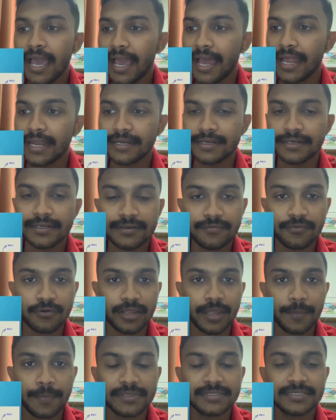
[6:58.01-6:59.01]
and for
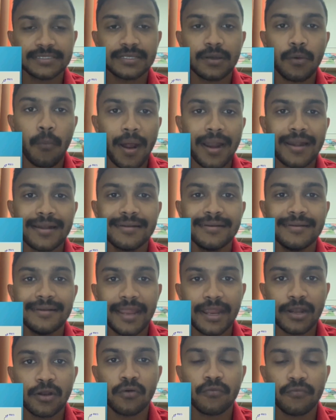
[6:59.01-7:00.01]
capacitor 1
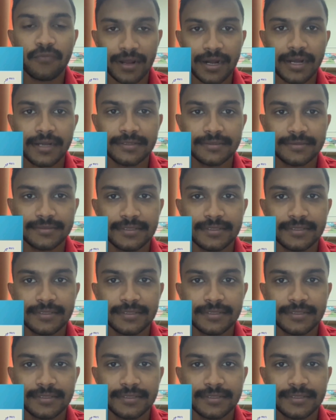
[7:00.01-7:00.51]
nanofarad.